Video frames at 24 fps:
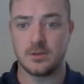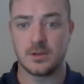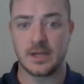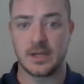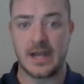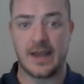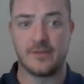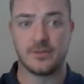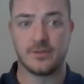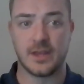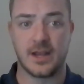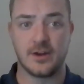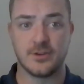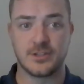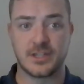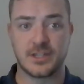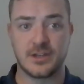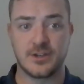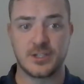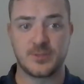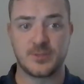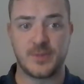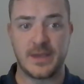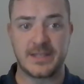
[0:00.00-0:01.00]
You can have
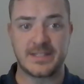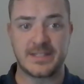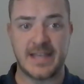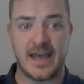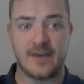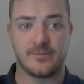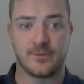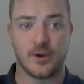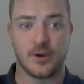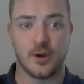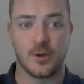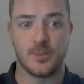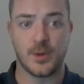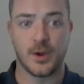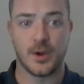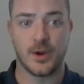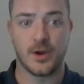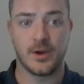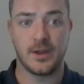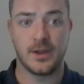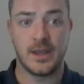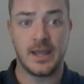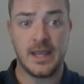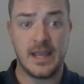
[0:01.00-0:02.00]
letters that are spaced that far
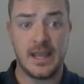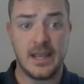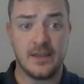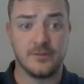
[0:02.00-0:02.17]
apart.